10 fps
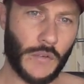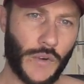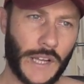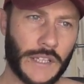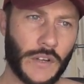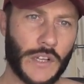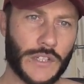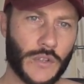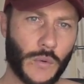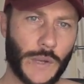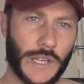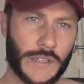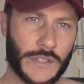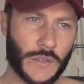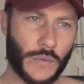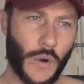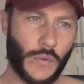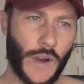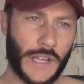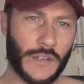recognizing your weaknesses
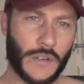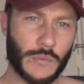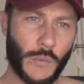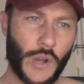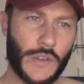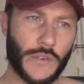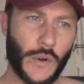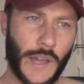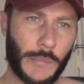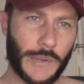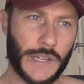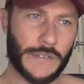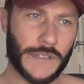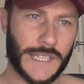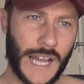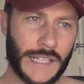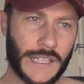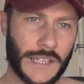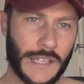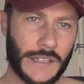or recognize why you've got that belief and
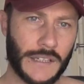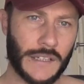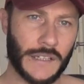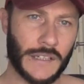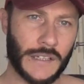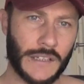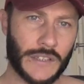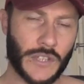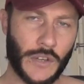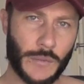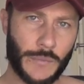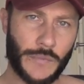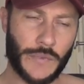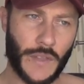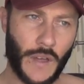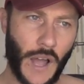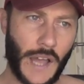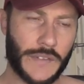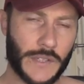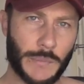tackling it. So I
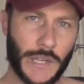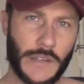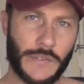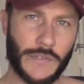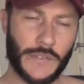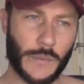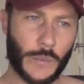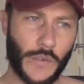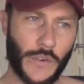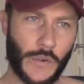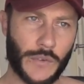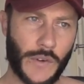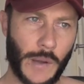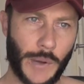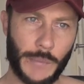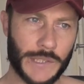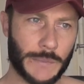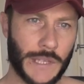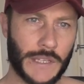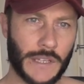had this belief revolved around public
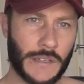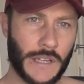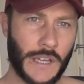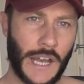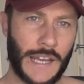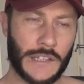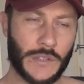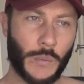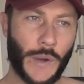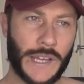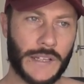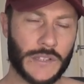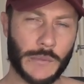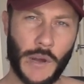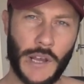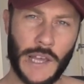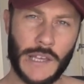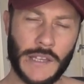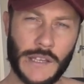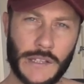speaking. And as I went into my
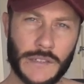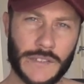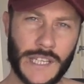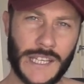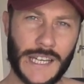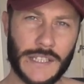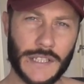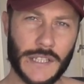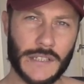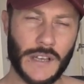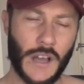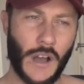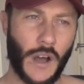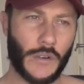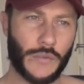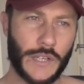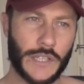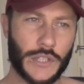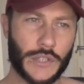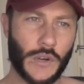later years, teenage years, I
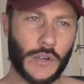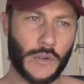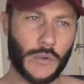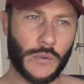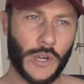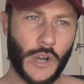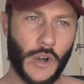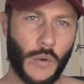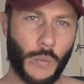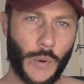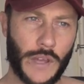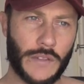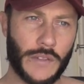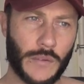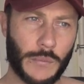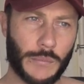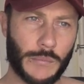really struggle with